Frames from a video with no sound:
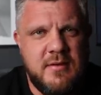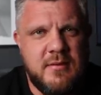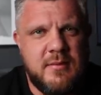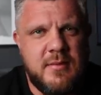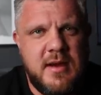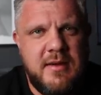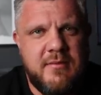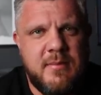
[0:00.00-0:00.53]
You know,
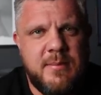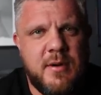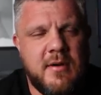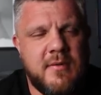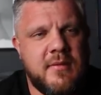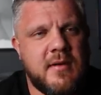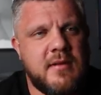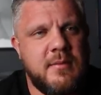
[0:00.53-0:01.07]
we're never
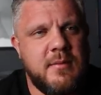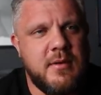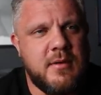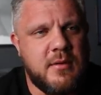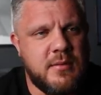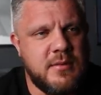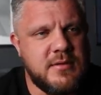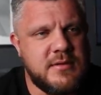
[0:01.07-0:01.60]
perfect. We
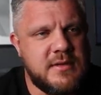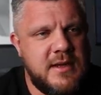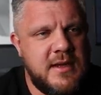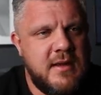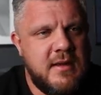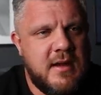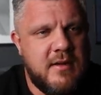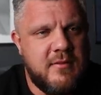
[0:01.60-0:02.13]
always
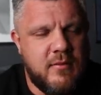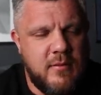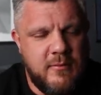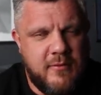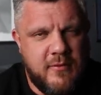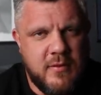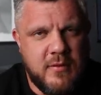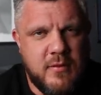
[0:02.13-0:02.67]
have
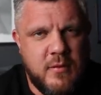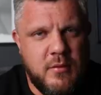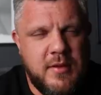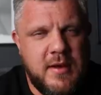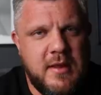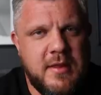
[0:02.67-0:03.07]
room for growth.